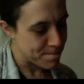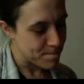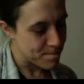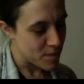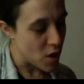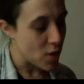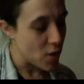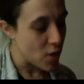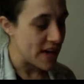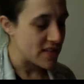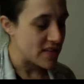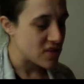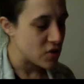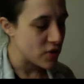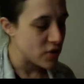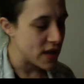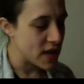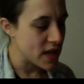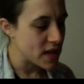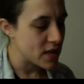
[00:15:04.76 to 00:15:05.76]
okay, so
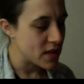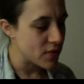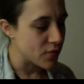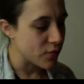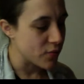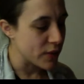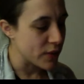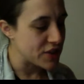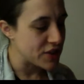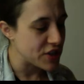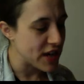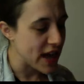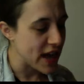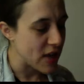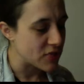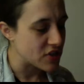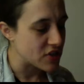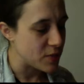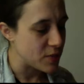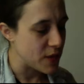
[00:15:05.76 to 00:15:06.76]
then reaching
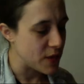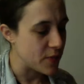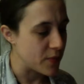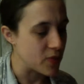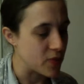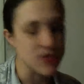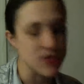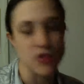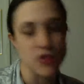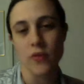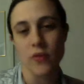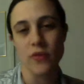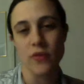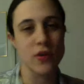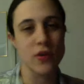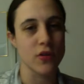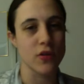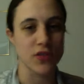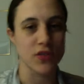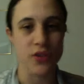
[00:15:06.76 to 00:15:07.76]
out to people. So
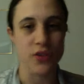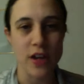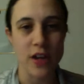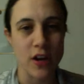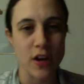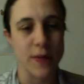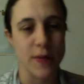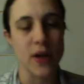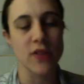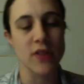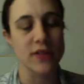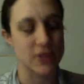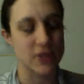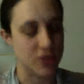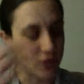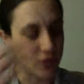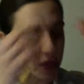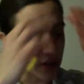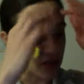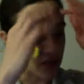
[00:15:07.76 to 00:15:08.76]
you're doing your posts, you're
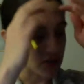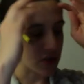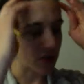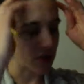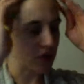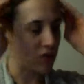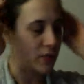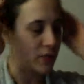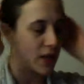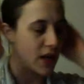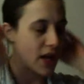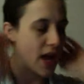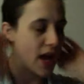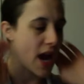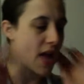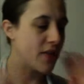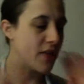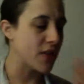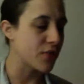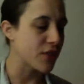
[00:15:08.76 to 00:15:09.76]
doing your social media,
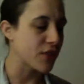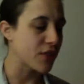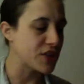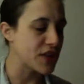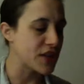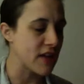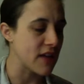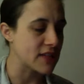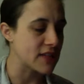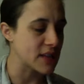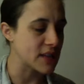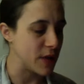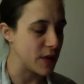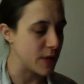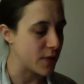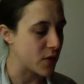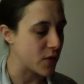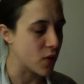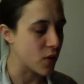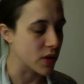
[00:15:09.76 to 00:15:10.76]
and then reaching out to
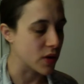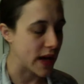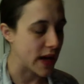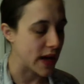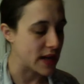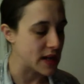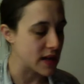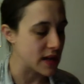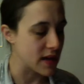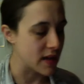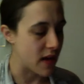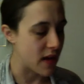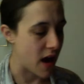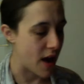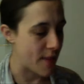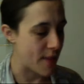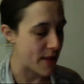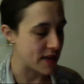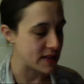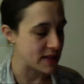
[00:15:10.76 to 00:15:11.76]
people who are liking and
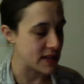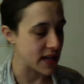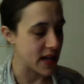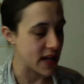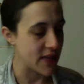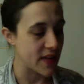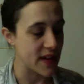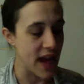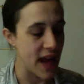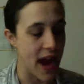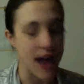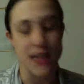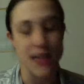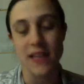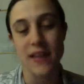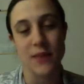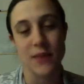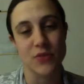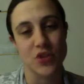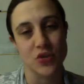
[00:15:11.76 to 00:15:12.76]
commenting and then
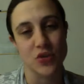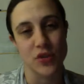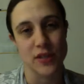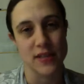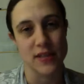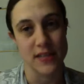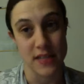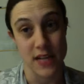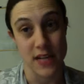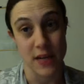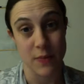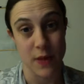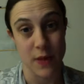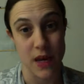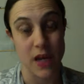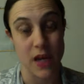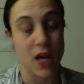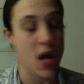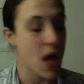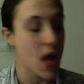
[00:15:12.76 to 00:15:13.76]
adding them to this sneak
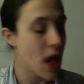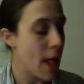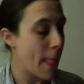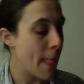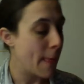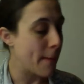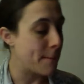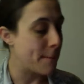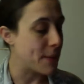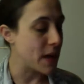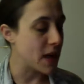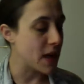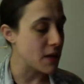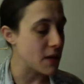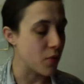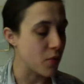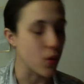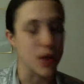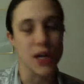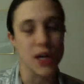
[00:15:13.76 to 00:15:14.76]
peek. The big
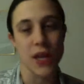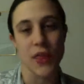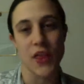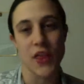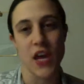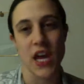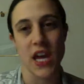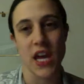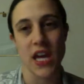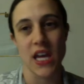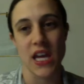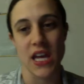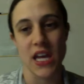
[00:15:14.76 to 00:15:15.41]
important thing